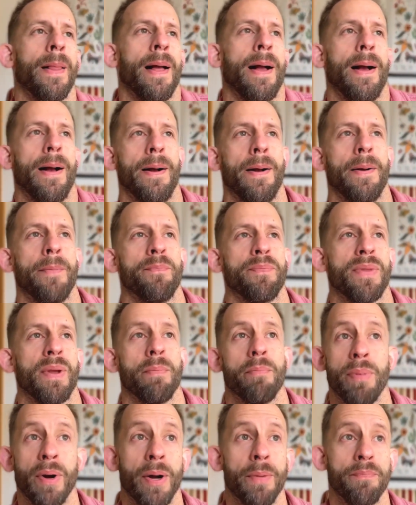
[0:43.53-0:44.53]

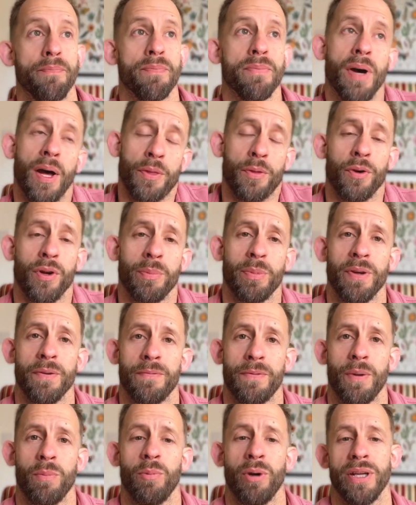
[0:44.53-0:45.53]
But I thought it'd be a
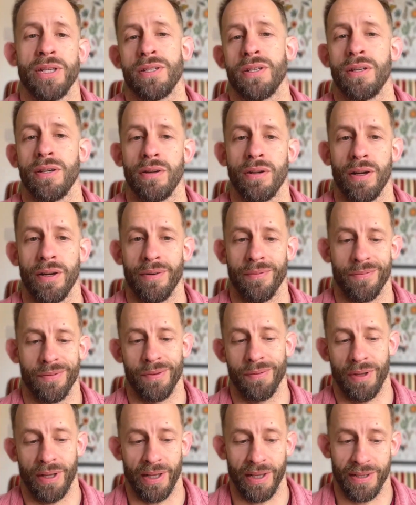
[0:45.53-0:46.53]
fun way to kind of
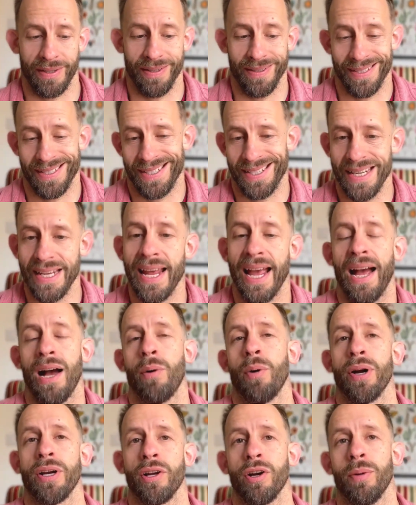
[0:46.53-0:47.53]
like see how
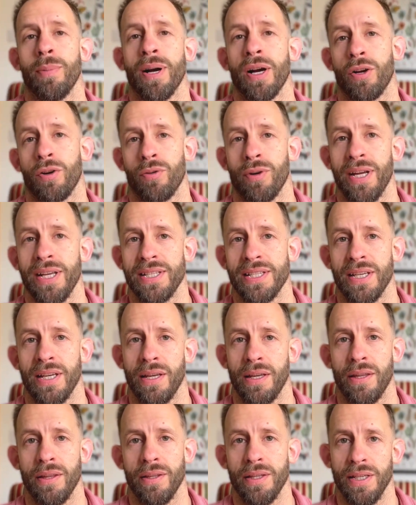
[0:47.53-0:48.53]
I go about
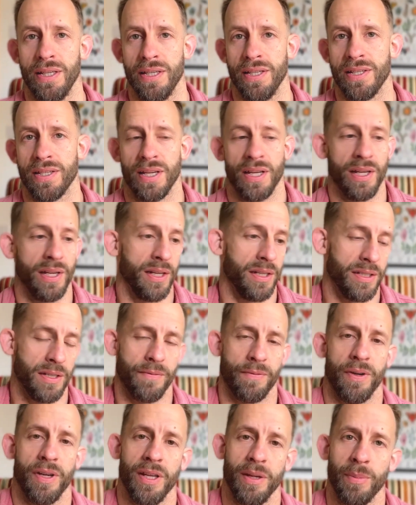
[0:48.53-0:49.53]
creating these
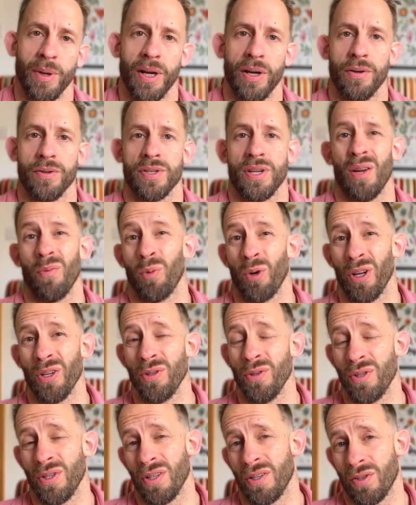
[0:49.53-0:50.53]
different emails and what I
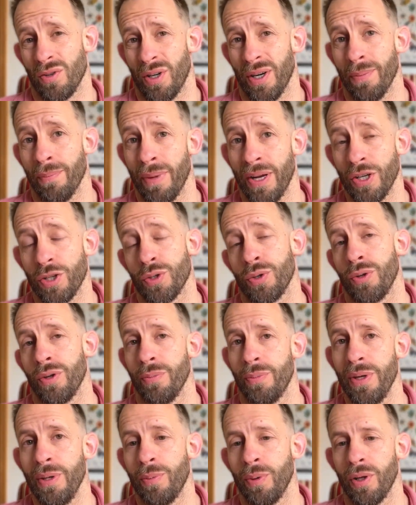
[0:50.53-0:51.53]
do to try and make sure that
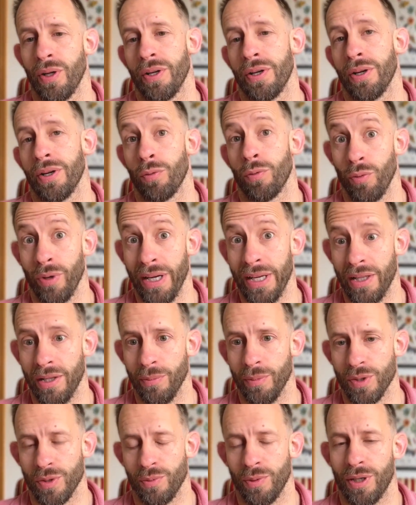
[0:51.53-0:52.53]
people are going to read
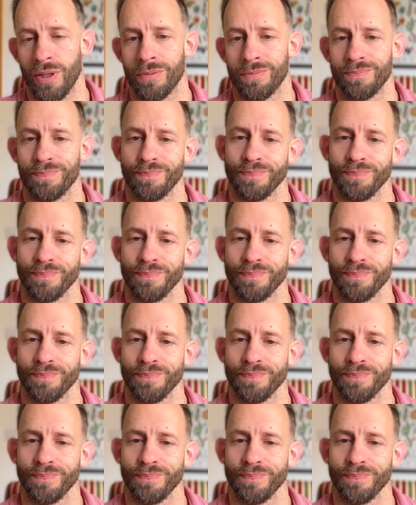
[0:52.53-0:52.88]
them as well.